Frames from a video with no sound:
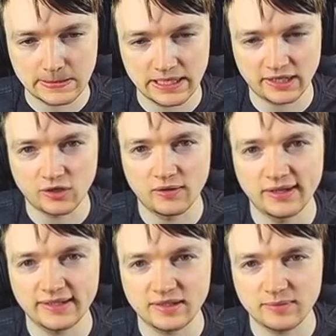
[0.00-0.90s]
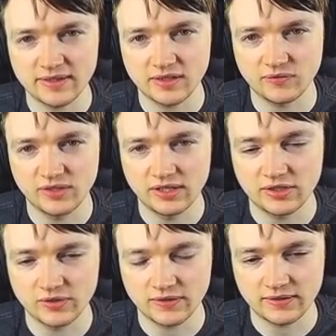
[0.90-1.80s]
I can already see myself needing
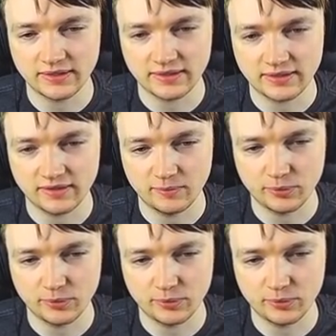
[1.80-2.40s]
to use this dexterity